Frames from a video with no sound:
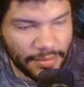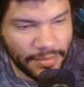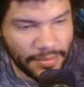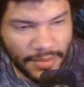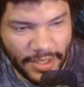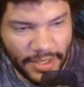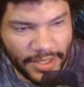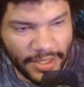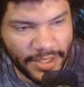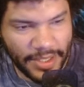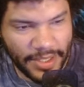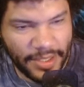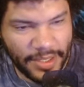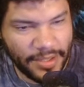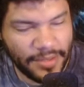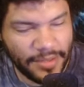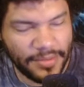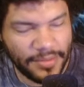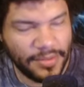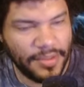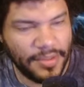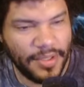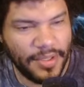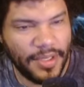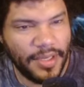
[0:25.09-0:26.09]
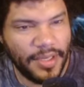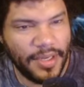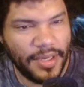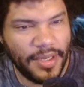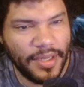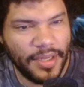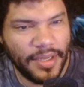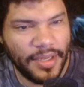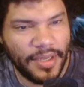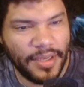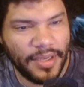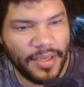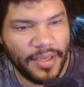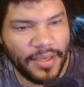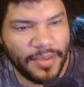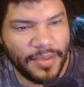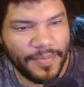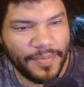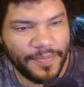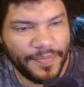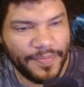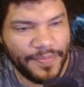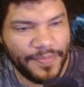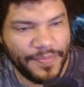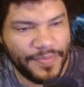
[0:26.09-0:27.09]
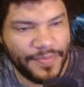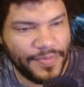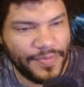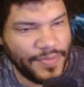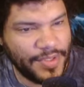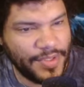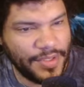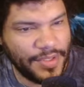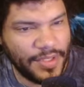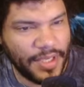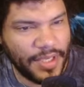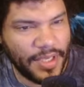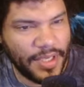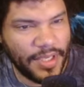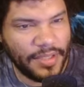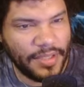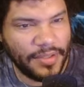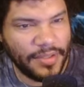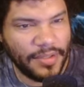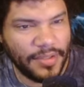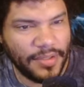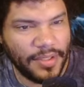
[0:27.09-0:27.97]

Like I don't she's got